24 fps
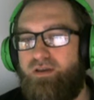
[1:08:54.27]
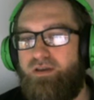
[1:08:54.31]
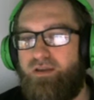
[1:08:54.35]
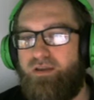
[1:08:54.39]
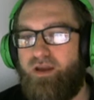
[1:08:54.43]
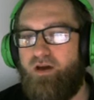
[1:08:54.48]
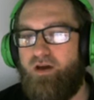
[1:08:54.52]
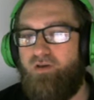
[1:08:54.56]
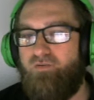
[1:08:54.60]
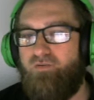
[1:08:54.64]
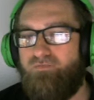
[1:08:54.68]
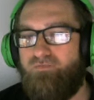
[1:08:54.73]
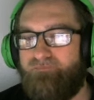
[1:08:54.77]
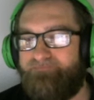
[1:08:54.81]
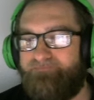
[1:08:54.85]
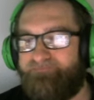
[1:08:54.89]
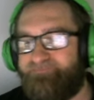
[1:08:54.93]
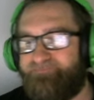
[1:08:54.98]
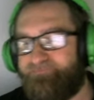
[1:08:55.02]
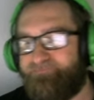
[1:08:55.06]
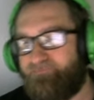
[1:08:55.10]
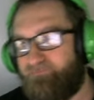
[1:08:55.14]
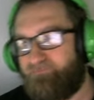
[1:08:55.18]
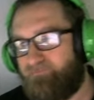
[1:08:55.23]
you know,
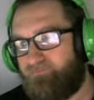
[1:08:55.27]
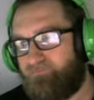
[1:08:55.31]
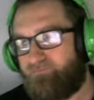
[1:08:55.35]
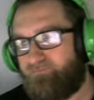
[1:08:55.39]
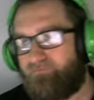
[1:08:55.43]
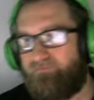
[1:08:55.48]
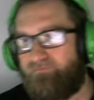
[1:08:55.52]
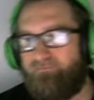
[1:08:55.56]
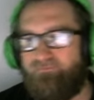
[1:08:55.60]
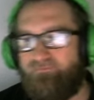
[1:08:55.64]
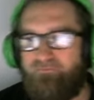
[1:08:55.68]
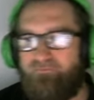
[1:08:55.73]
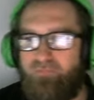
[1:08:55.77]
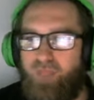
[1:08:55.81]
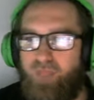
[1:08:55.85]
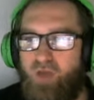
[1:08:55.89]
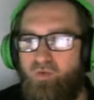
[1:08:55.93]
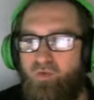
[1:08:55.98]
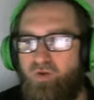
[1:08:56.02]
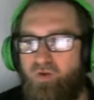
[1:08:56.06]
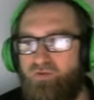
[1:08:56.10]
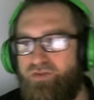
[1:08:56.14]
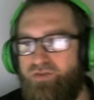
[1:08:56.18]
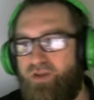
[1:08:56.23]

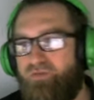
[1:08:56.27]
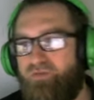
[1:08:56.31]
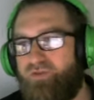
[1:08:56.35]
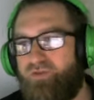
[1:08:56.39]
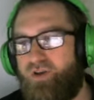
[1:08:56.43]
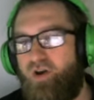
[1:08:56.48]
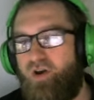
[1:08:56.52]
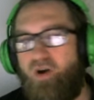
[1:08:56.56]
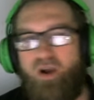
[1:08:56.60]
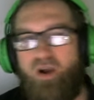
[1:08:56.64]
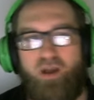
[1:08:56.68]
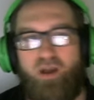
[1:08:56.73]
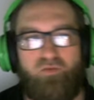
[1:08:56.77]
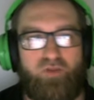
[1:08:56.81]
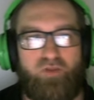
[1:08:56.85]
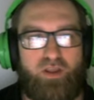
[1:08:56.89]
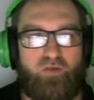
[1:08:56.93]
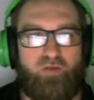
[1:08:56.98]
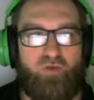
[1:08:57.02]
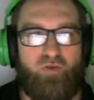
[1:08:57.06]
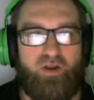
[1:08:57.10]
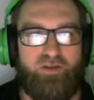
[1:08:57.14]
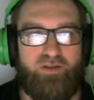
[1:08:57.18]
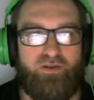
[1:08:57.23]
what, there was a card I really
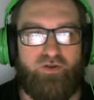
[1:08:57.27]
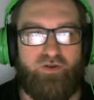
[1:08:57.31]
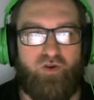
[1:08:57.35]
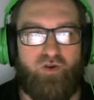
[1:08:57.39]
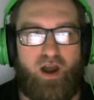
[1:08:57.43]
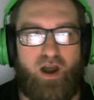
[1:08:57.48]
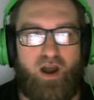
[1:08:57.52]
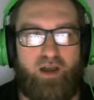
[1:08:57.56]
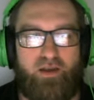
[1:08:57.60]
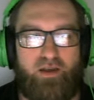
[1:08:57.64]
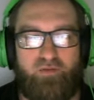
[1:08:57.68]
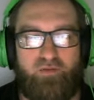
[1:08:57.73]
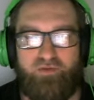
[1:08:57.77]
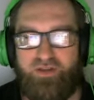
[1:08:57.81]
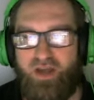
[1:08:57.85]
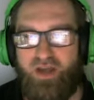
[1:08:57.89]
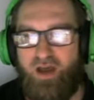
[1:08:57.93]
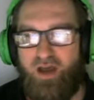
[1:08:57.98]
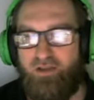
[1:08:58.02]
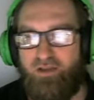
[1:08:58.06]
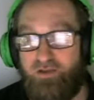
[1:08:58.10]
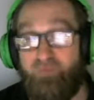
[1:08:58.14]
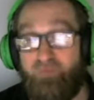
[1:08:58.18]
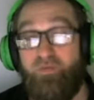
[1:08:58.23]
wanted to try. It was uh,
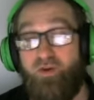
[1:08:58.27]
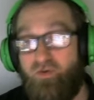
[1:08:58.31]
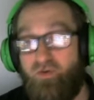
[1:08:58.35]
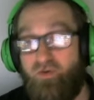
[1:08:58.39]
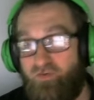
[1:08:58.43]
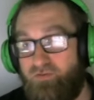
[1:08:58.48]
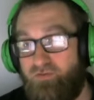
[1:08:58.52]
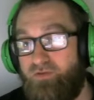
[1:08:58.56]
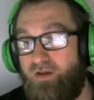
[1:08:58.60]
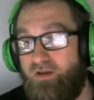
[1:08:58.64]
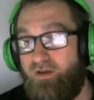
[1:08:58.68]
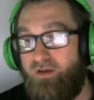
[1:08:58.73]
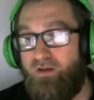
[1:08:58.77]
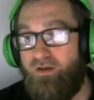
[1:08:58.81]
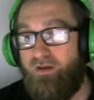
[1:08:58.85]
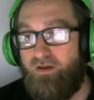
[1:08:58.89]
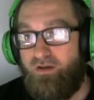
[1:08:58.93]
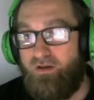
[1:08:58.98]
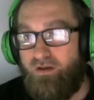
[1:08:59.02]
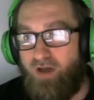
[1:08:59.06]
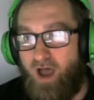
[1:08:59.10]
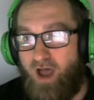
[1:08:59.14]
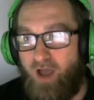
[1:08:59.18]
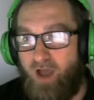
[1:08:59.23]
Laboon.
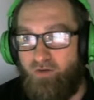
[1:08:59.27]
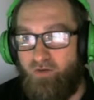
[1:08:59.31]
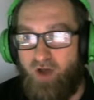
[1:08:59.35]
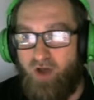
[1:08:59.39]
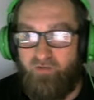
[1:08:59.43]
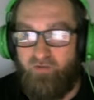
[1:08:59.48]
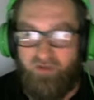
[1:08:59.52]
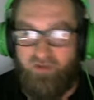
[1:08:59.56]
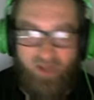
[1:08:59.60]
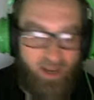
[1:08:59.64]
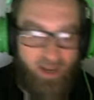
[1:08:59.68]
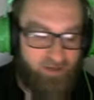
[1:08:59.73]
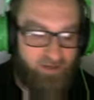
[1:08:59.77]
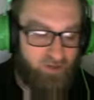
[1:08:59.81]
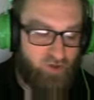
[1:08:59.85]
I, I would like to